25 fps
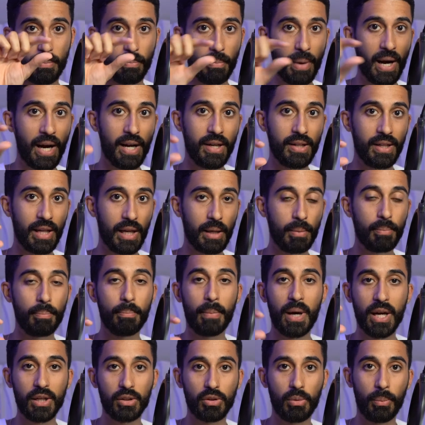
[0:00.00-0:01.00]
my
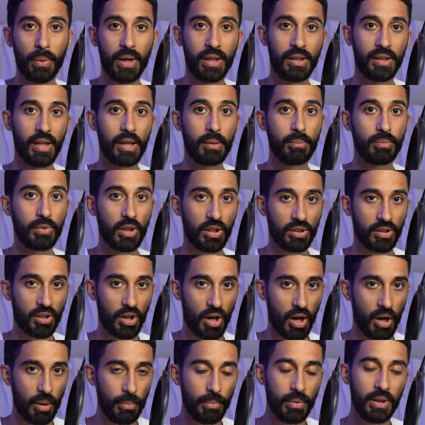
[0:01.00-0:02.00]
name,
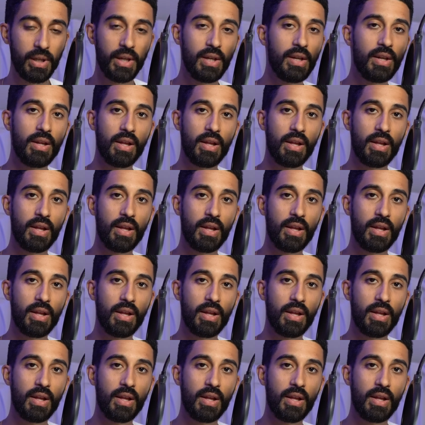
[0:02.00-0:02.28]
mydomainname.com.